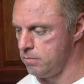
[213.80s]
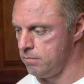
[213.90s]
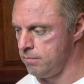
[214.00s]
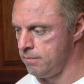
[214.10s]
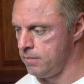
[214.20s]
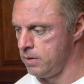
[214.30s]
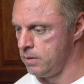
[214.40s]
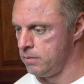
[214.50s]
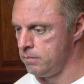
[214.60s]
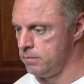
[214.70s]

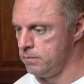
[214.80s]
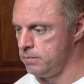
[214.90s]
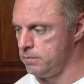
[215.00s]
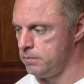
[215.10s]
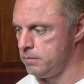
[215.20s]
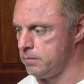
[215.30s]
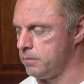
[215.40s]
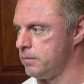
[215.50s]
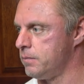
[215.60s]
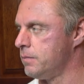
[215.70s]

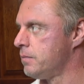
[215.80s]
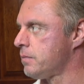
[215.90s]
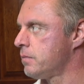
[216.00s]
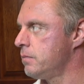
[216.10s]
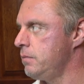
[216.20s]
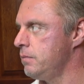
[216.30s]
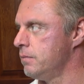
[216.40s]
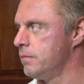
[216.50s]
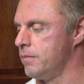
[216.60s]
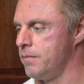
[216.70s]

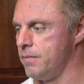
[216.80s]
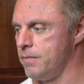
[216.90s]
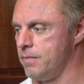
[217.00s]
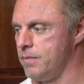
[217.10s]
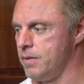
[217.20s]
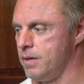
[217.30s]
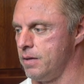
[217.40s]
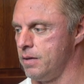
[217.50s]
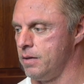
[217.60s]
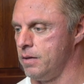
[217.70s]

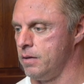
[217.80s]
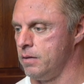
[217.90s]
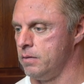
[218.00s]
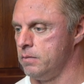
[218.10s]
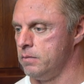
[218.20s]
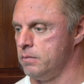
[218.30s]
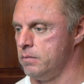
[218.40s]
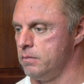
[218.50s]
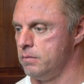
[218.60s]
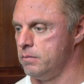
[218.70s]

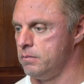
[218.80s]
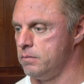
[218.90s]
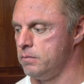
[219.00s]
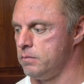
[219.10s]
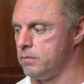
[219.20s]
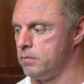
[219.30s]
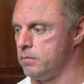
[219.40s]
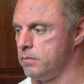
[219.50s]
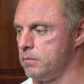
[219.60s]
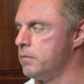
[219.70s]

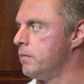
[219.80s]
(silent)